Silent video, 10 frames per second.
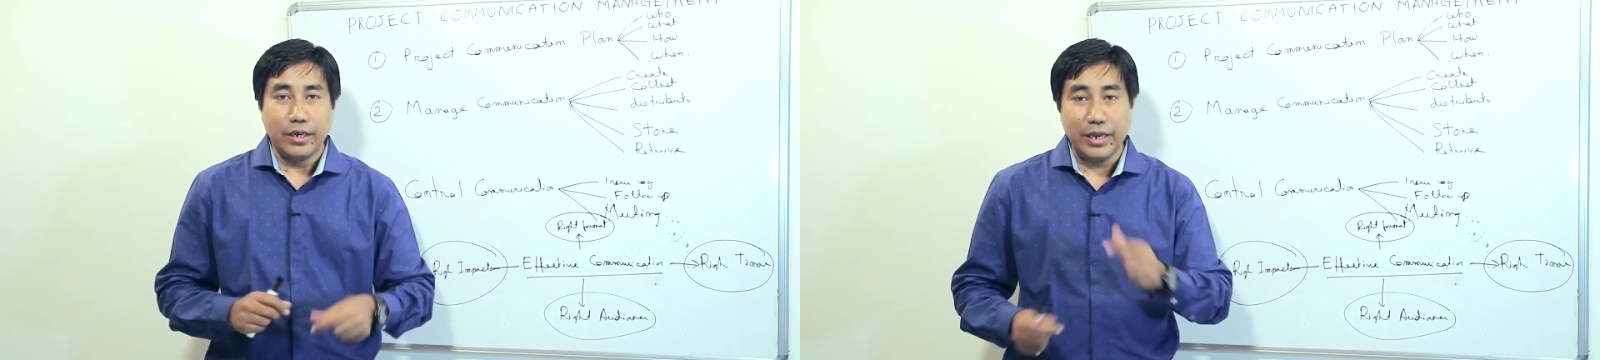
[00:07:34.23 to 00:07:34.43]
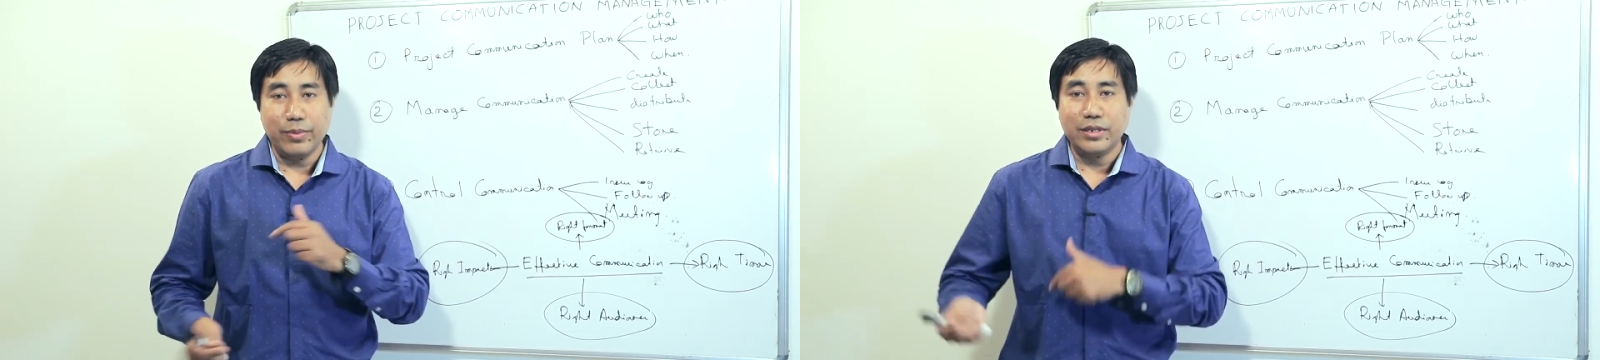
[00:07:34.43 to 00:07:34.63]

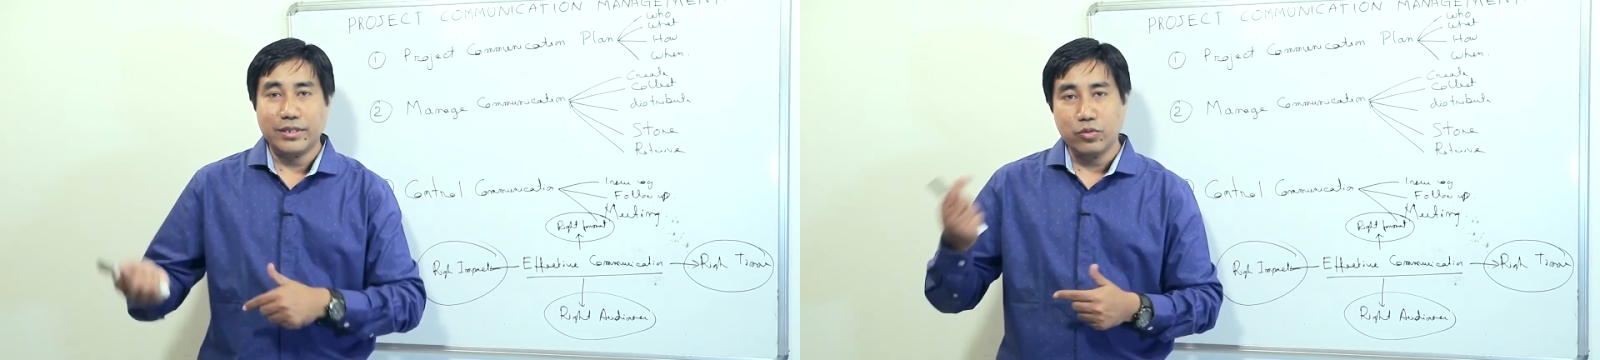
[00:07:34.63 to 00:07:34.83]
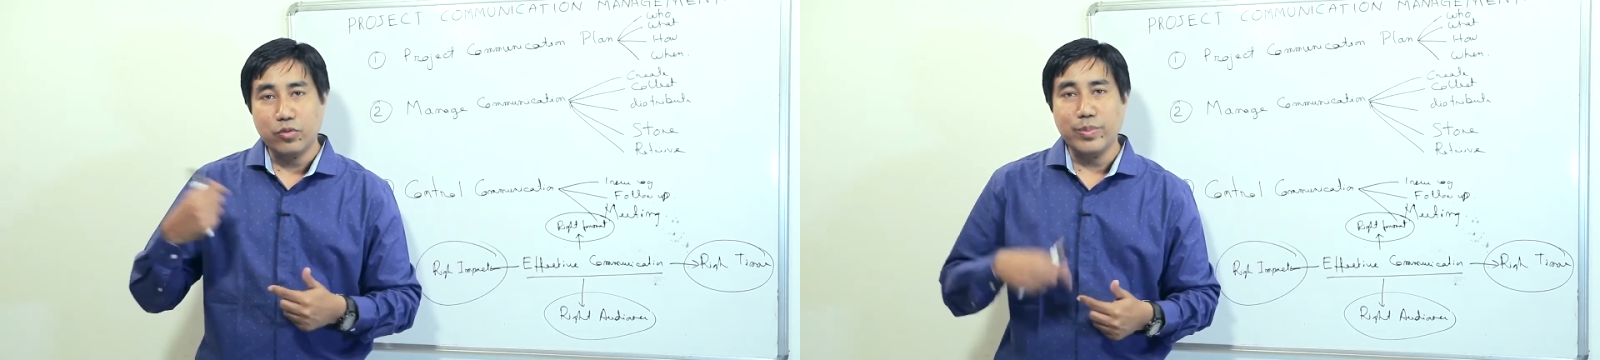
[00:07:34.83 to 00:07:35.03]
they will
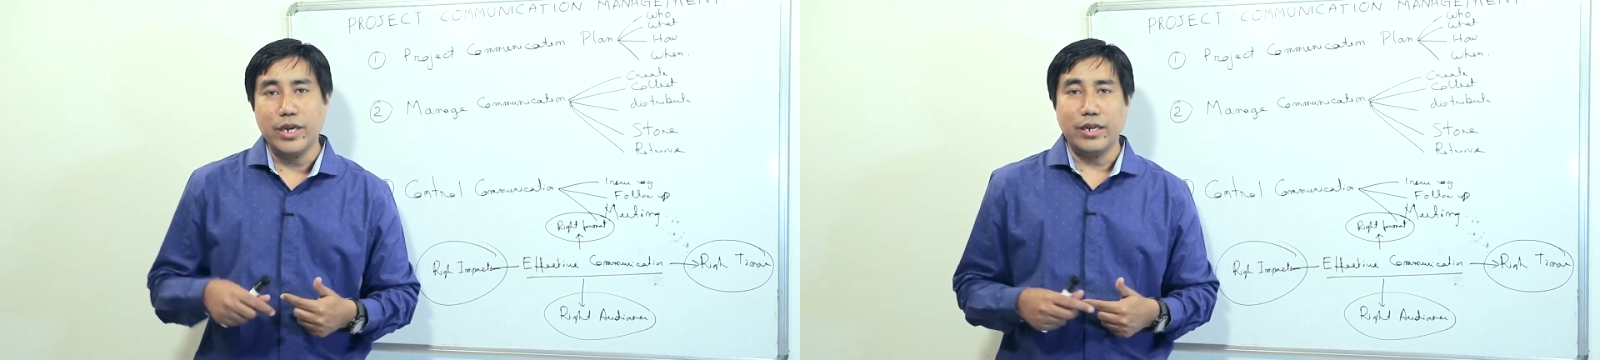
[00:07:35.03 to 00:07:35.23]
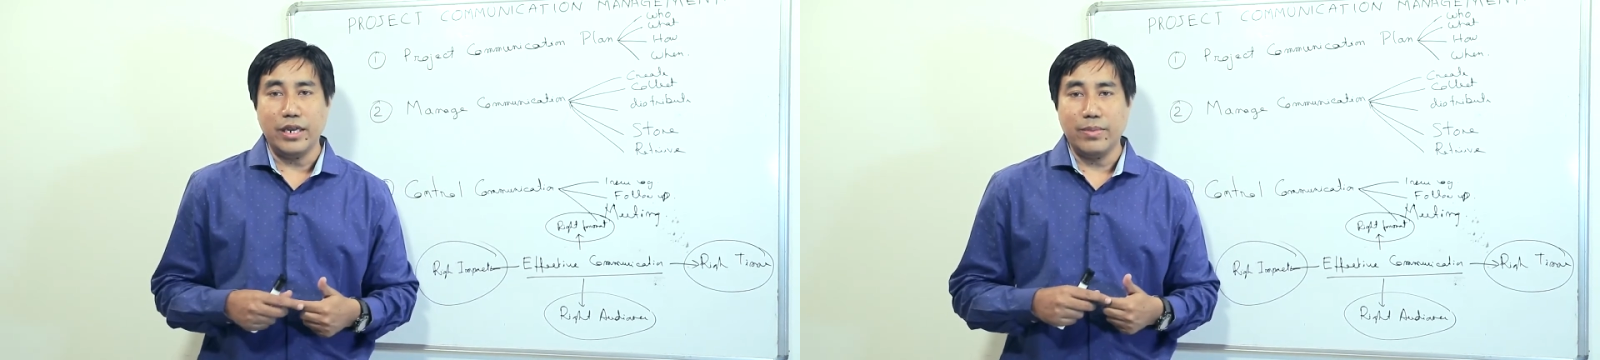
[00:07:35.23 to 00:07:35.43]
shoot me
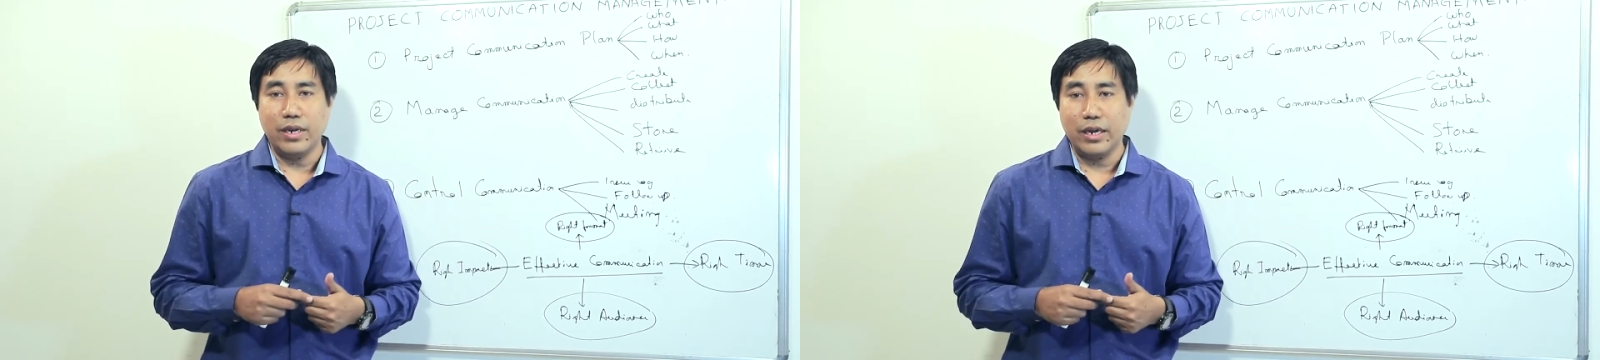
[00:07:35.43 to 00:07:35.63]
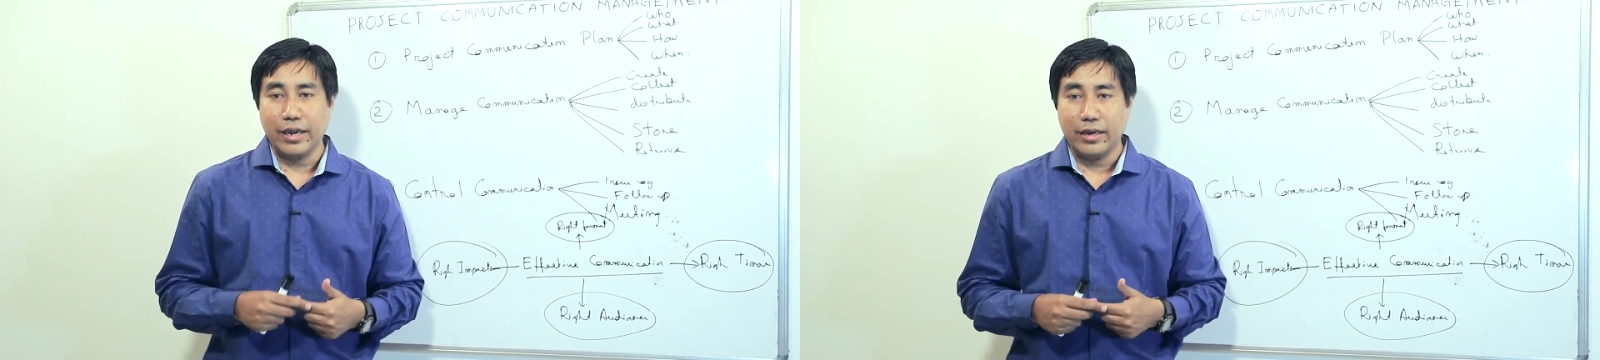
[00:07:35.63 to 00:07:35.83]
an
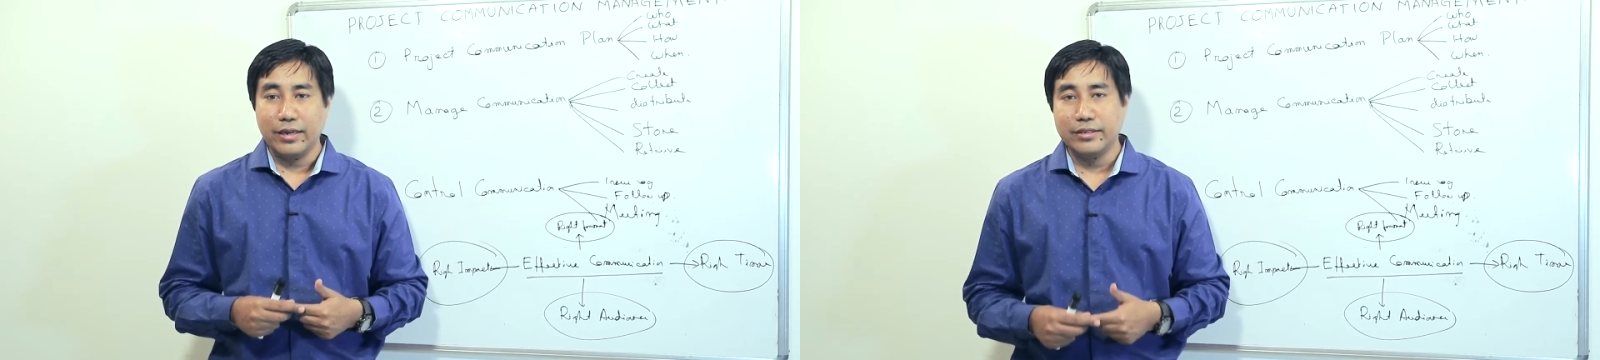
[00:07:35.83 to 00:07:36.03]
email again,